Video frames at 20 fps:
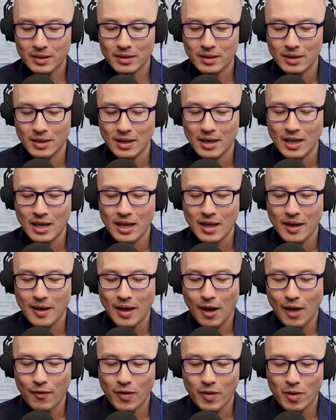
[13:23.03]
But
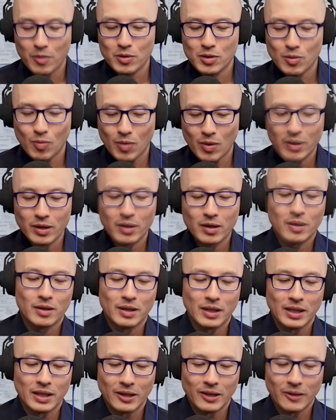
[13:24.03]
I've always
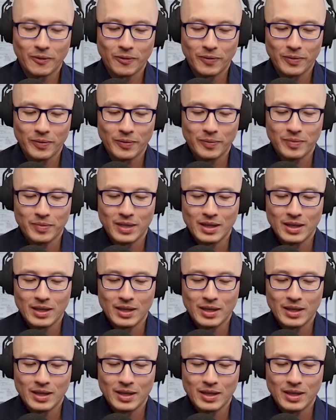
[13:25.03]
wondered if